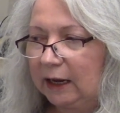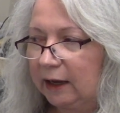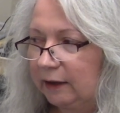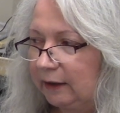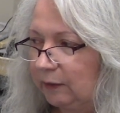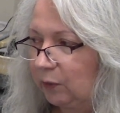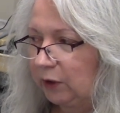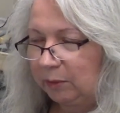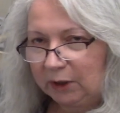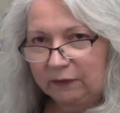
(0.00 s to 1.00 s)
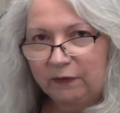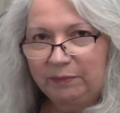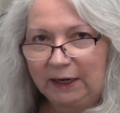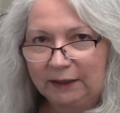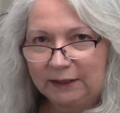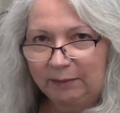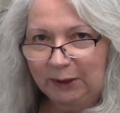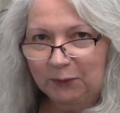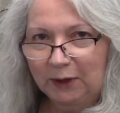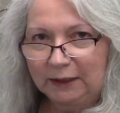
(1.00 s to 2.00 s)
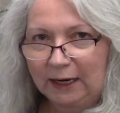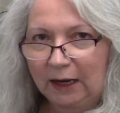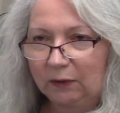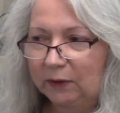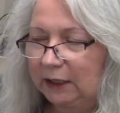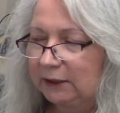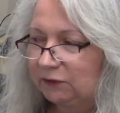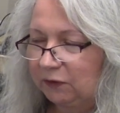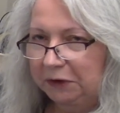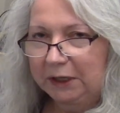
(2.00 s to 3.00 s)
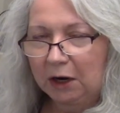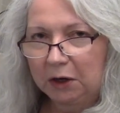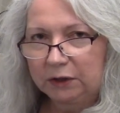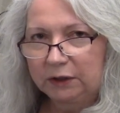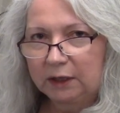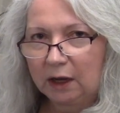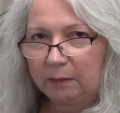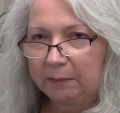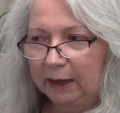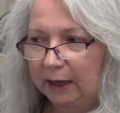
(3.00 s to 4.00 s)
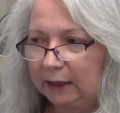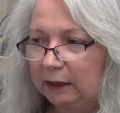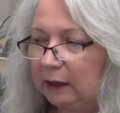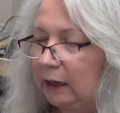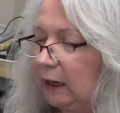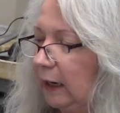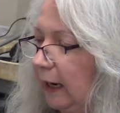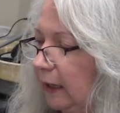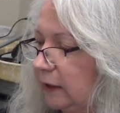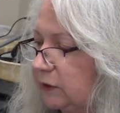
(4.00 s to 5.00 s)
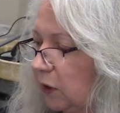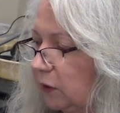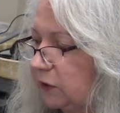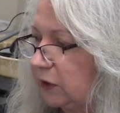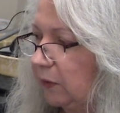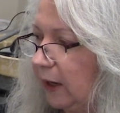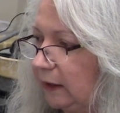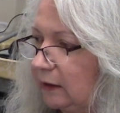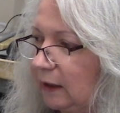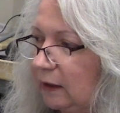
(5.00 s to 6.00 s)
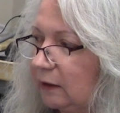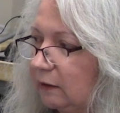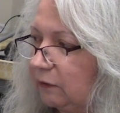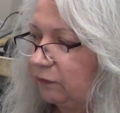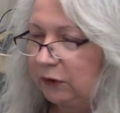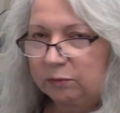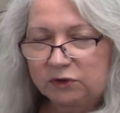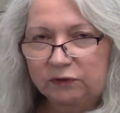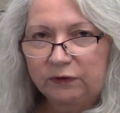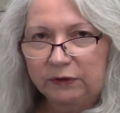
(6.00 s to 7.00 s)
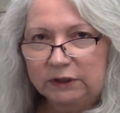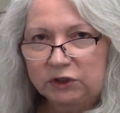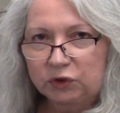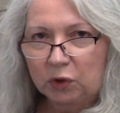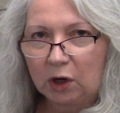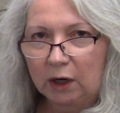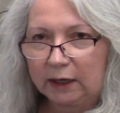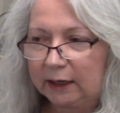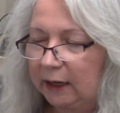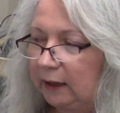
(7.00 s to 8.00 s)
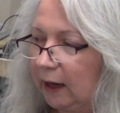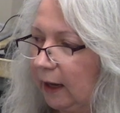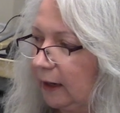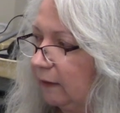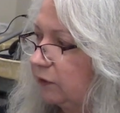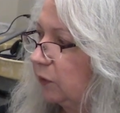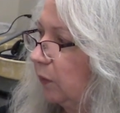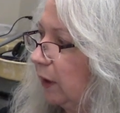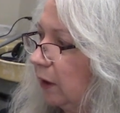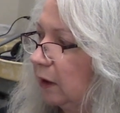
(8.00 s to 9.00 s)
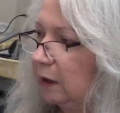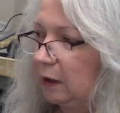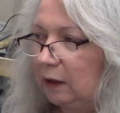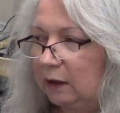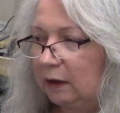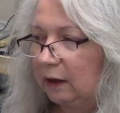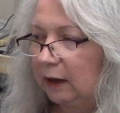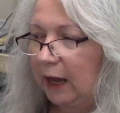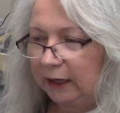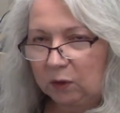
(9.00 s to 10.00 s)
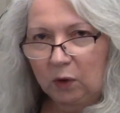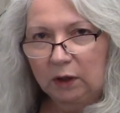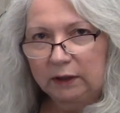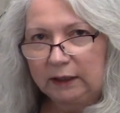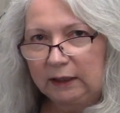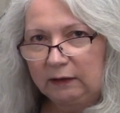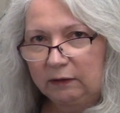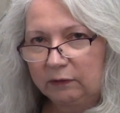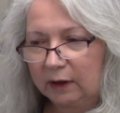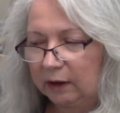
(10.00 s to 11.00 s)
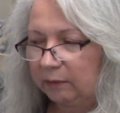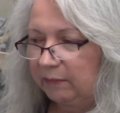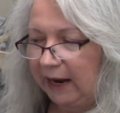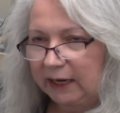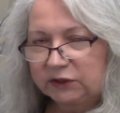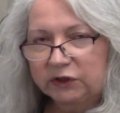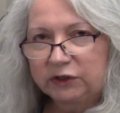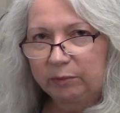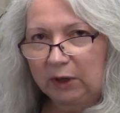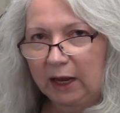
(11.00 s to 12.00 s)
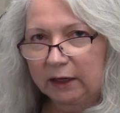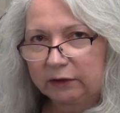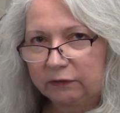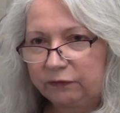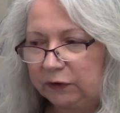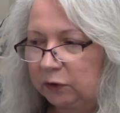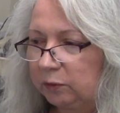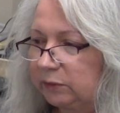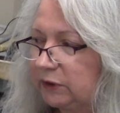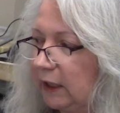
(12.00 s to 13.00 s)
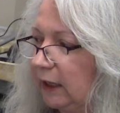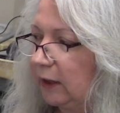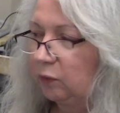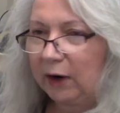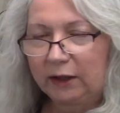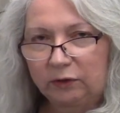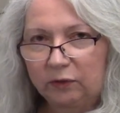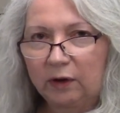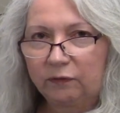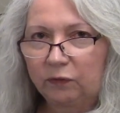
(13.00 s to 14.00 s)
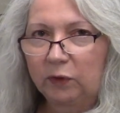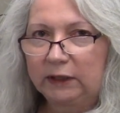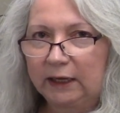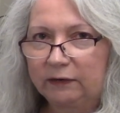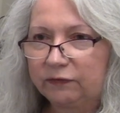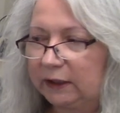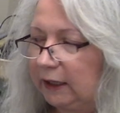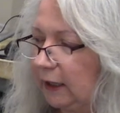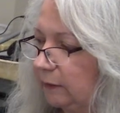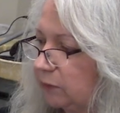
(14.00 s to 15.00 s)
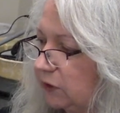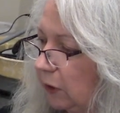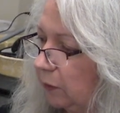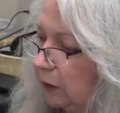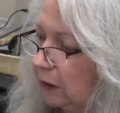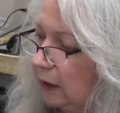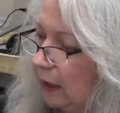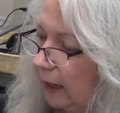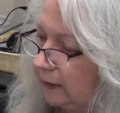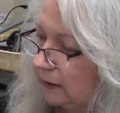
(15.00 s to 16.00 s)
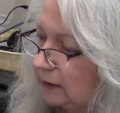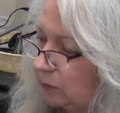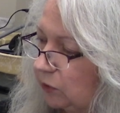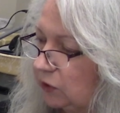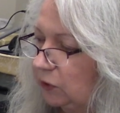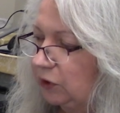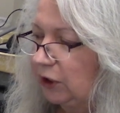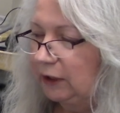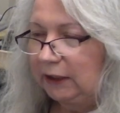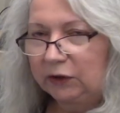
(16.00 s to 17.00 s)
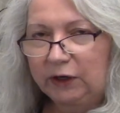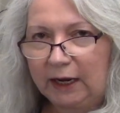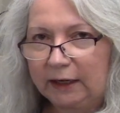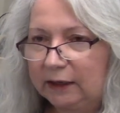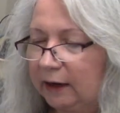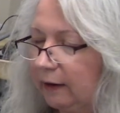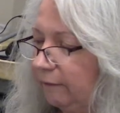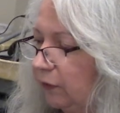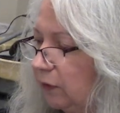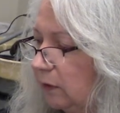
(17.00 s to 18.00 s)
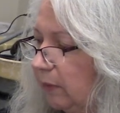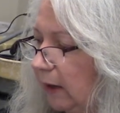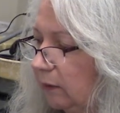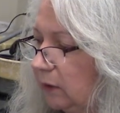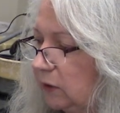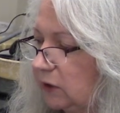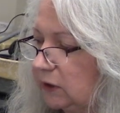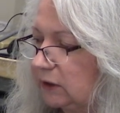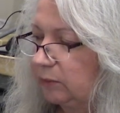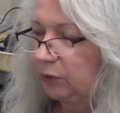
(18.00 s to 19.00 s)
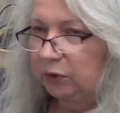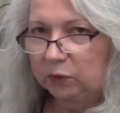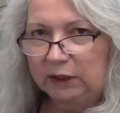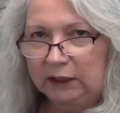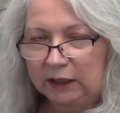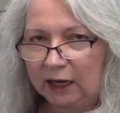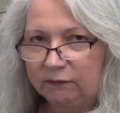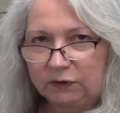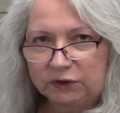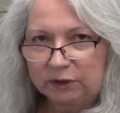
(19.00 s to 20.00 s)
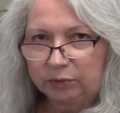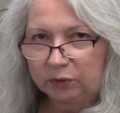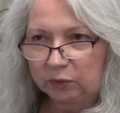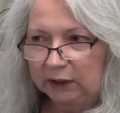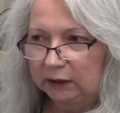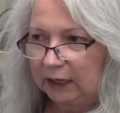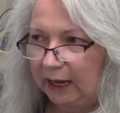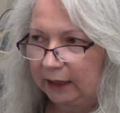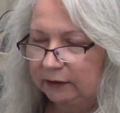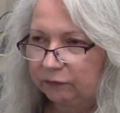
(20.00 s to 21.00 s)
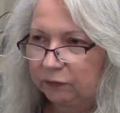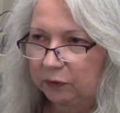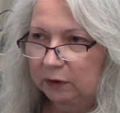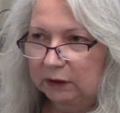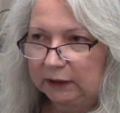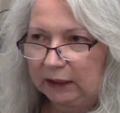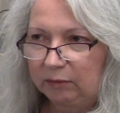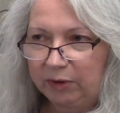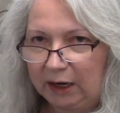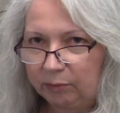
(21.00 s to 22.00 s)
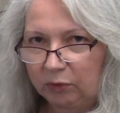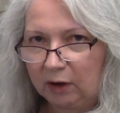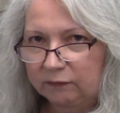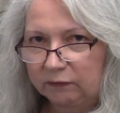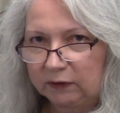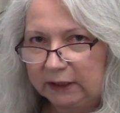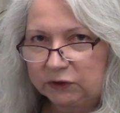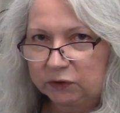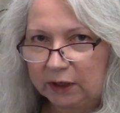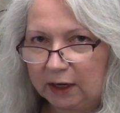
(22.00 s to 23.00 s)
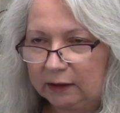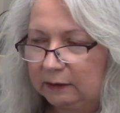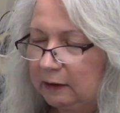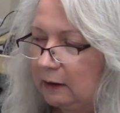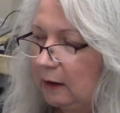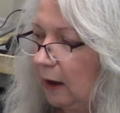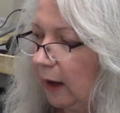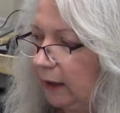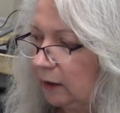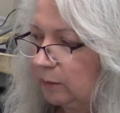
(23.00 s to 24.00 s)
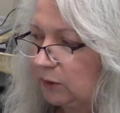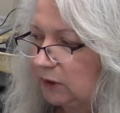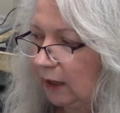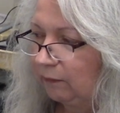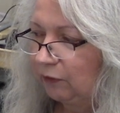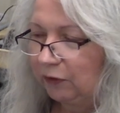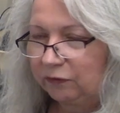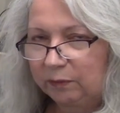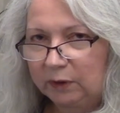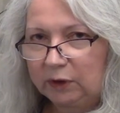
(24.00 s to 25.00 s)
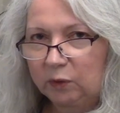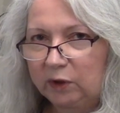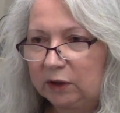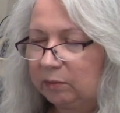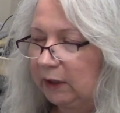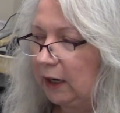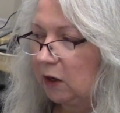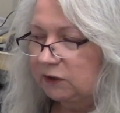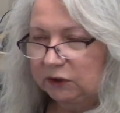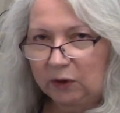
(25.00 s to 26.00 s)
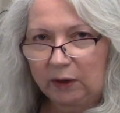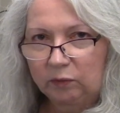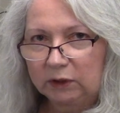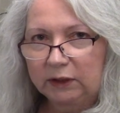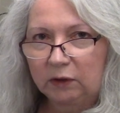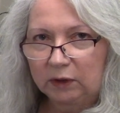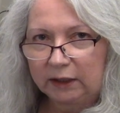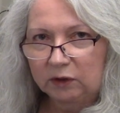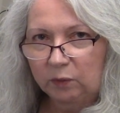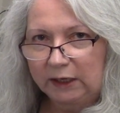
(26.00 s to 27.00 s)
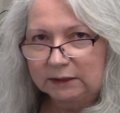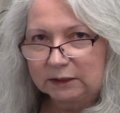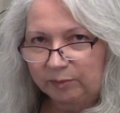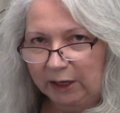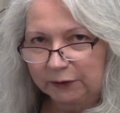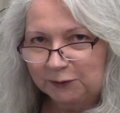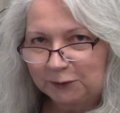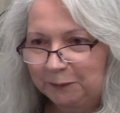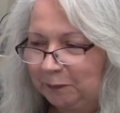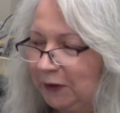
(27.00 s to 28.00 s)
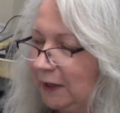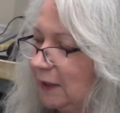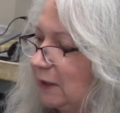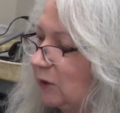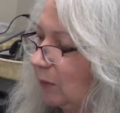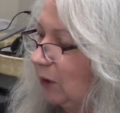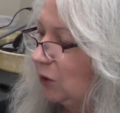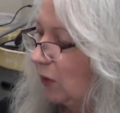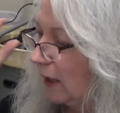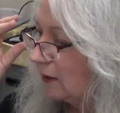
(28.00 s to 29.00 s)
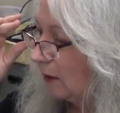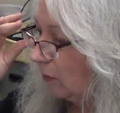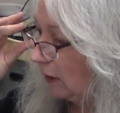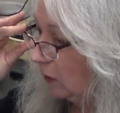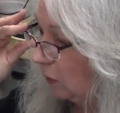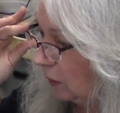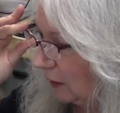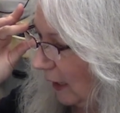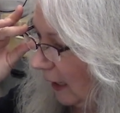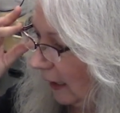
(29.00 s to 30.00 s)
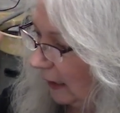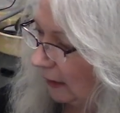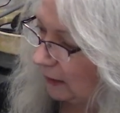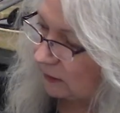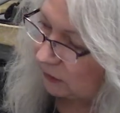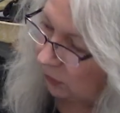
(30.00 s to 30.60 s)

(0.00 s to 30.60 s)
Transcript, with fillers: uh, it, we're in the middle of a pandemic right now and it's very hard to come by. And it's also, I think, the fumes are very strong and I, I have to wear a high quality uh, mask to block the fumes, and I'd rather avoid that if I can. So I did some research on the internet. I've heard about using Simple Green. I've used Simple Green a lot for cleaning paper off of laser cut items. I'm very familiar with it, but I also know I really don't like the way it smells. So I'm going to try something new today, and it's